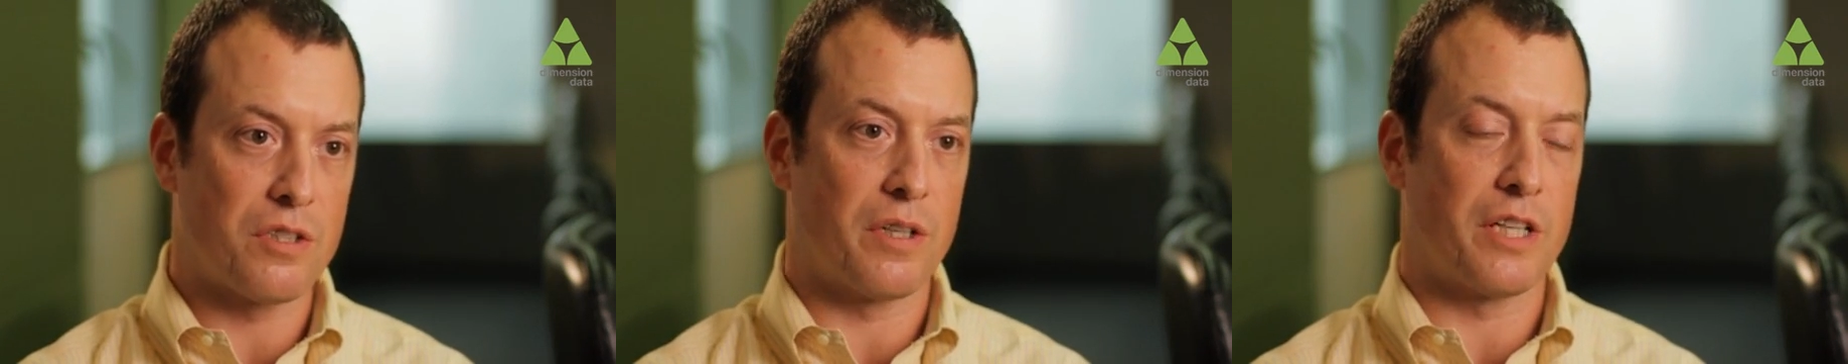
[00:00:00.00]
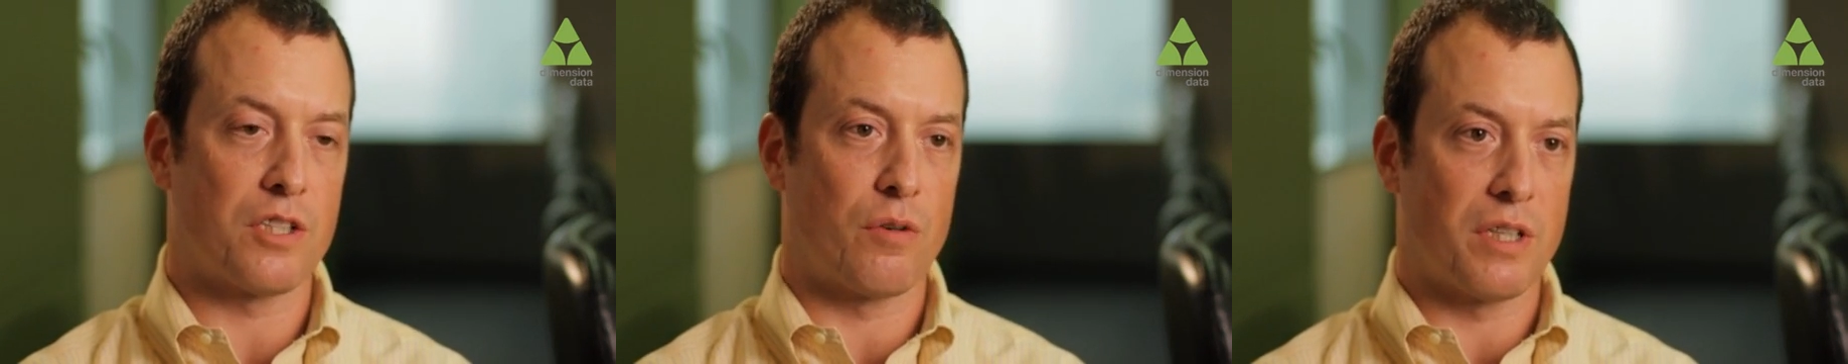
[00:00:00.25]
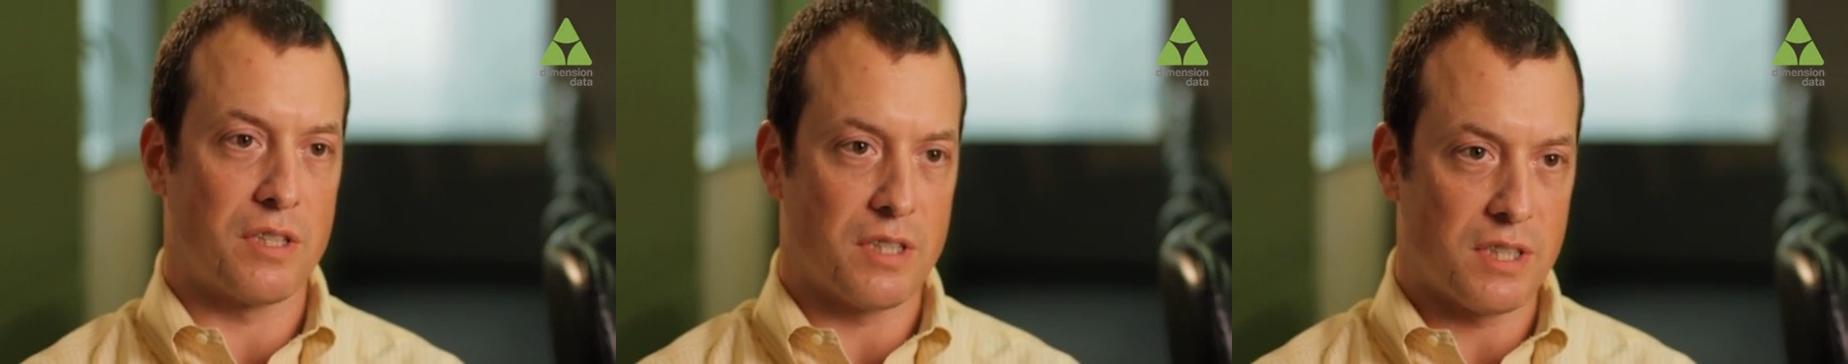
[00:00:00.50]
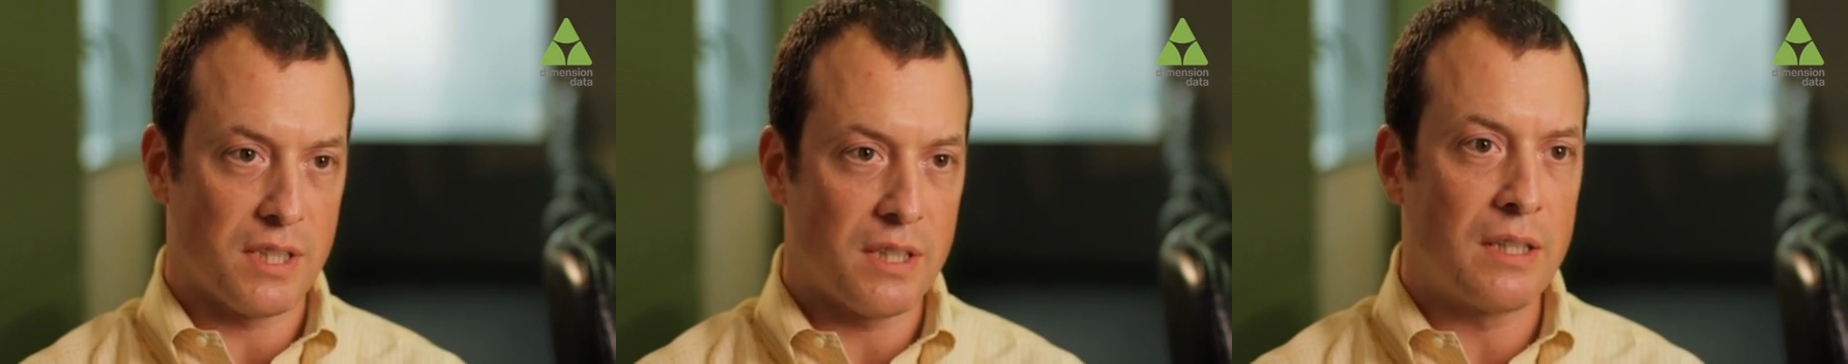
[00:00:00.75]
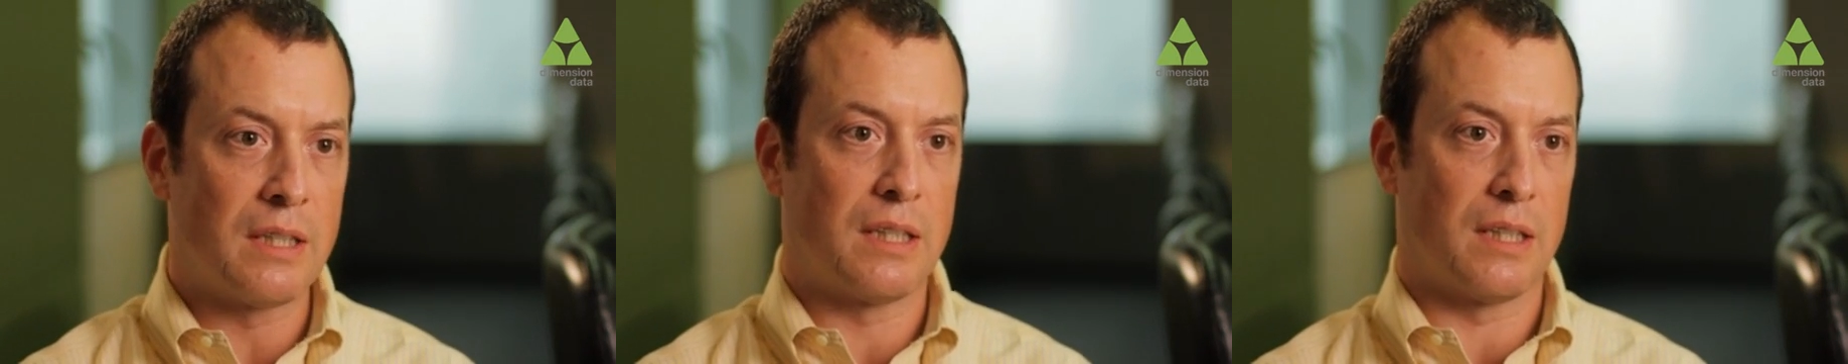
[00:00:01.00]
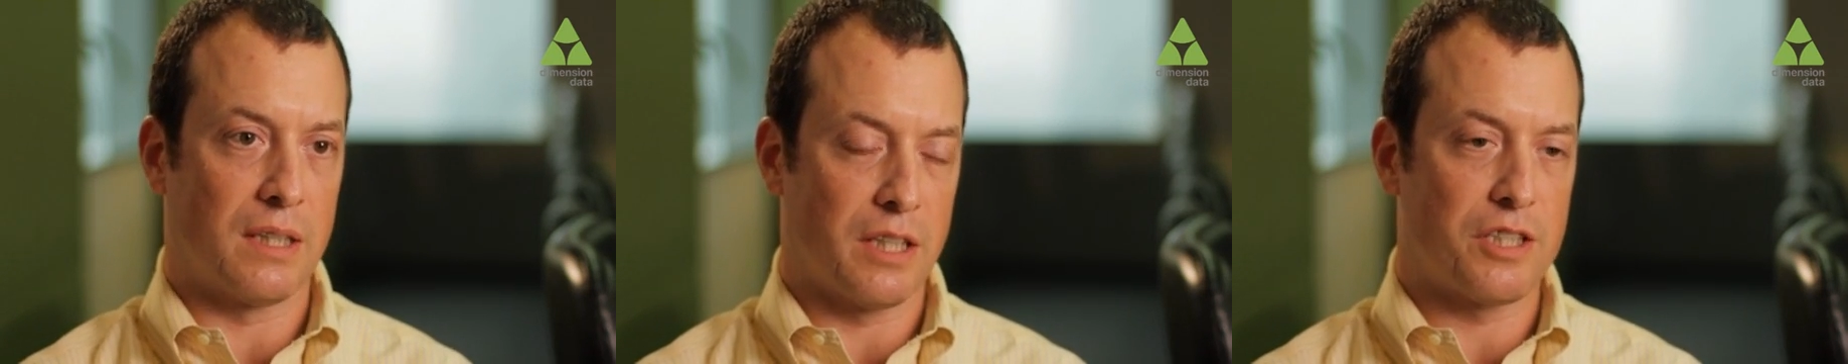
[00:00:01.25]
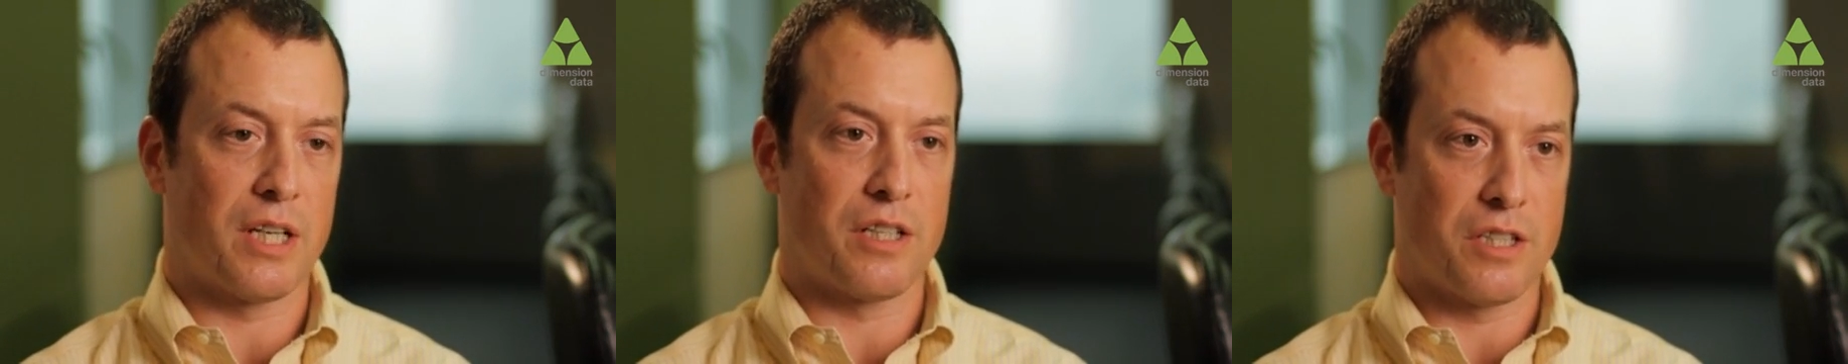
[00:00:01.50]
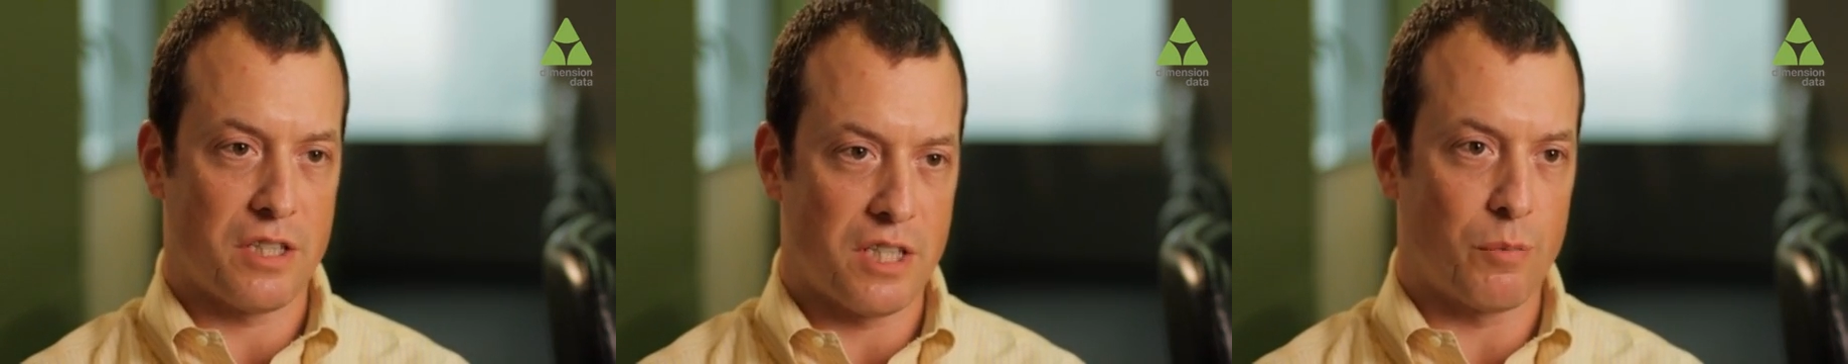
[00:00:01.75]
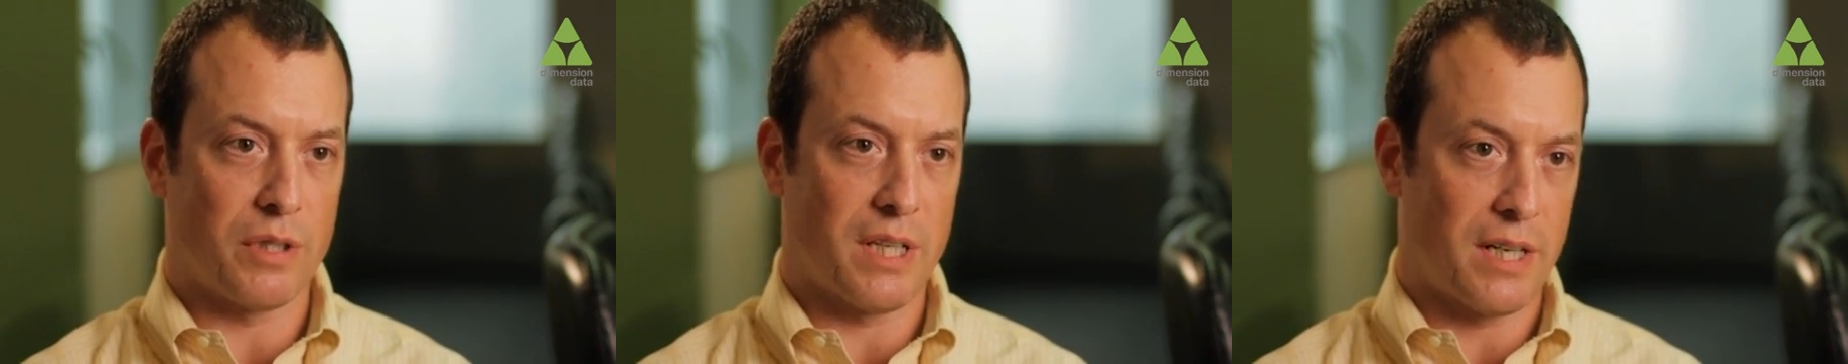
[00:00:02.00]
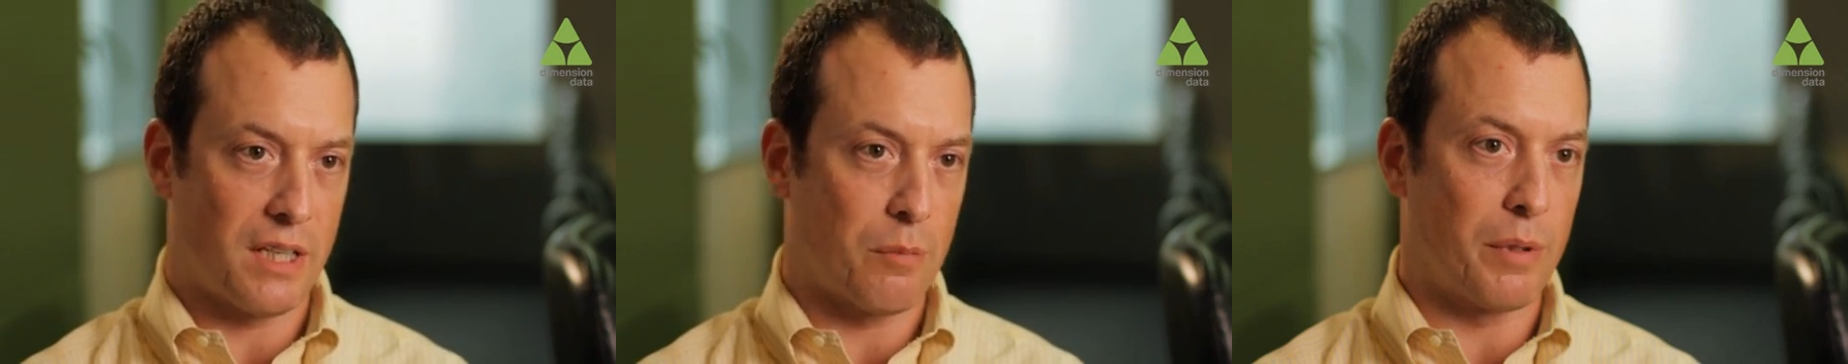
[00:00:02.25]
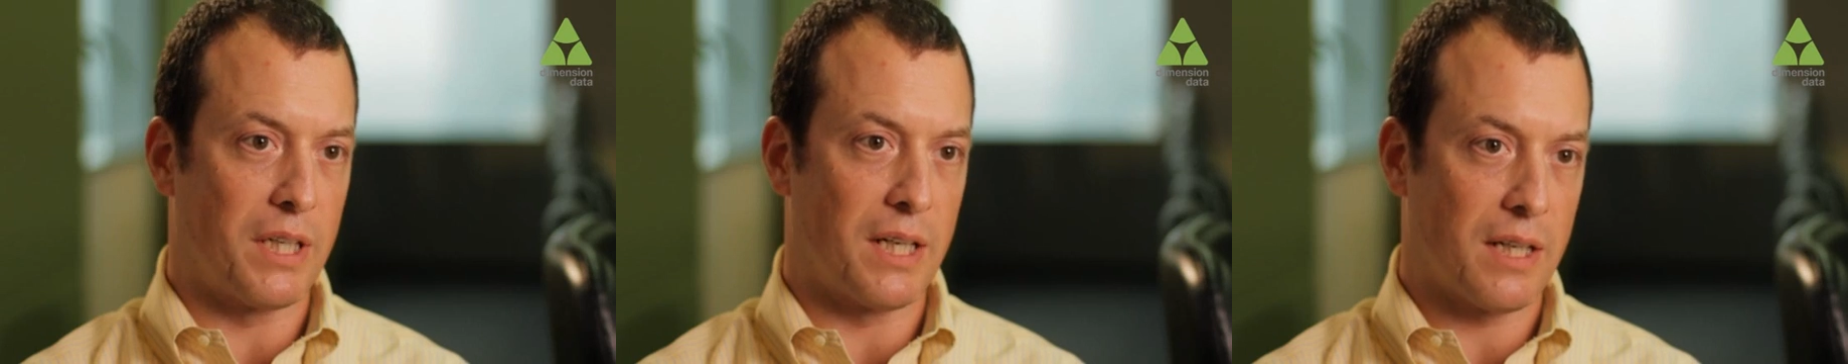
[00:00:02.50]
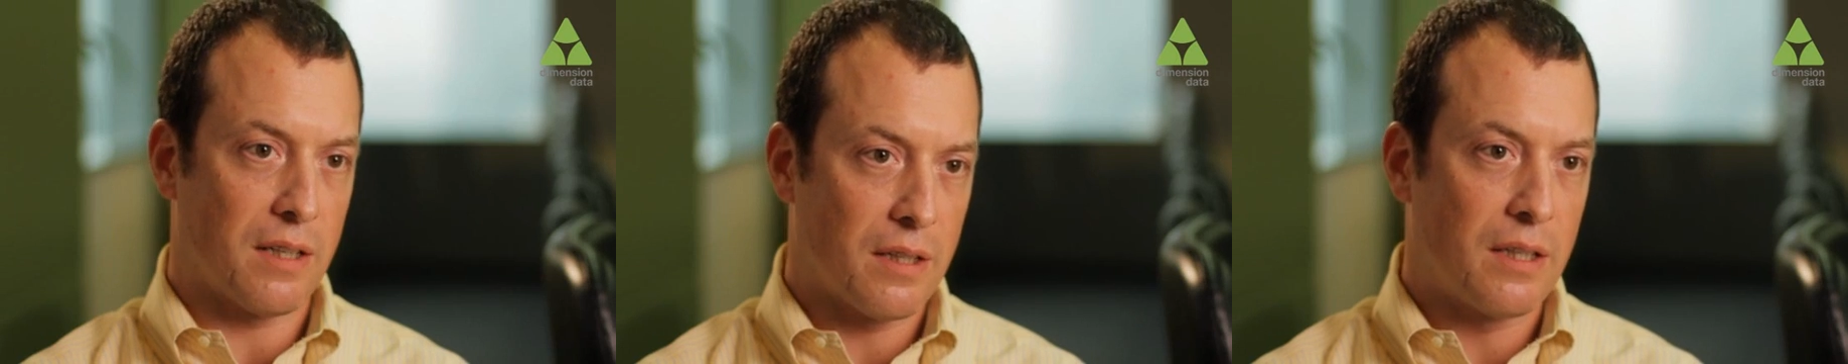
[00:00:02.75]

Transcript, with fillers: so that's great to see. Uh, I challenged the team with that at the beginning.